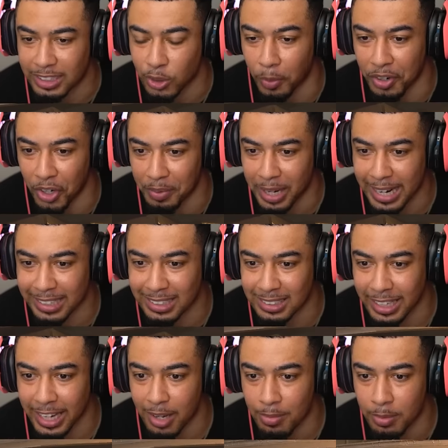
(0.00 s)
there's someone up there. You
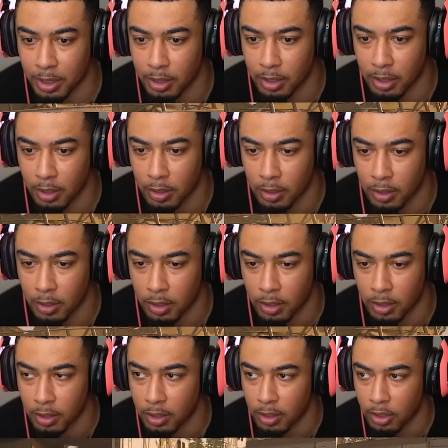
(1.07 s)
see him?
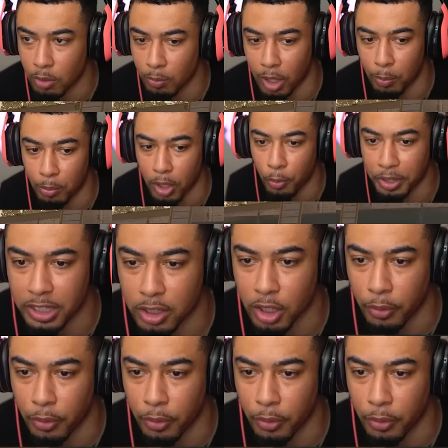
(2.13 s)
Come on, bro. What are you